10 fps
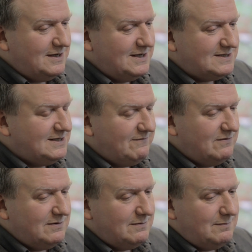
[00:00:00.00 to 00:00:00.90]
it's
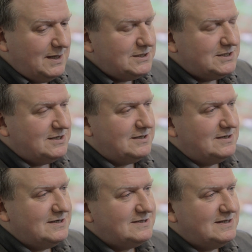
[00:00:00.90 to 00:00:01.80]
never
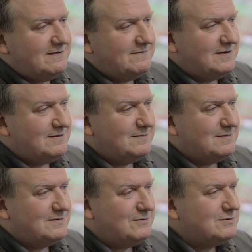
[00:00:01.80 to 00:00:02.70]
mentioned, it's never
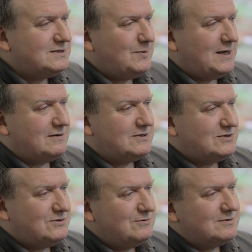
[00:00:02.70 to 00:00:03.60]
thought about,
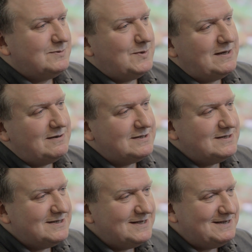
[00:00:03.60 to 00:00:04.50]
talked
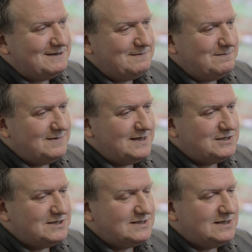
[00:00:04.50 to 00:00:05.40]
about. They
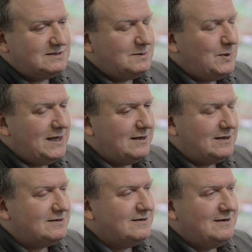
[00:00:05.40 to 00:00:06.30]
just
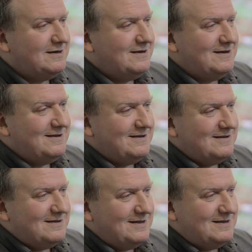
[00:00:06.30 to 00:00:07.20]
disappeared,
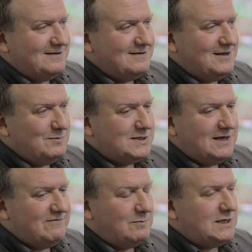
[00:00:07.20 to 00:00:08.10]
and
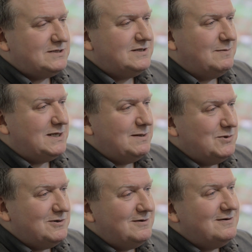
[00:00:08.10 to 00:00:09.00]
nobody ever mentioned them
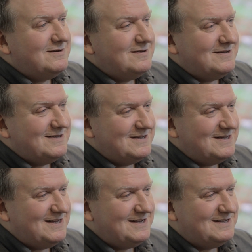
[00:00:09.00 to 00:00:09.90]
anymore.
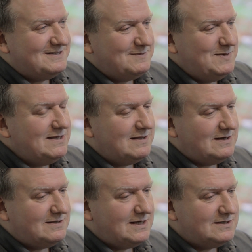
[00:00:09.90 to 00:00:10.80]
And to me,
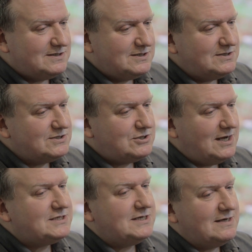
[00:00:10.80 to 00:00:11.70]
that's just
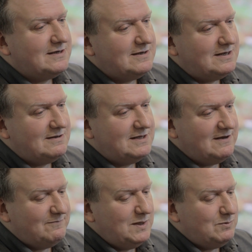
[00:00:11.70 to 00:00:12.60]
tragic. And I
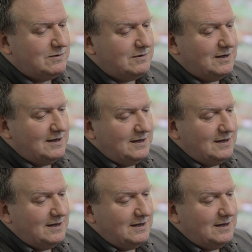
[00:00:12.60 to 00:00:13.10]
think if people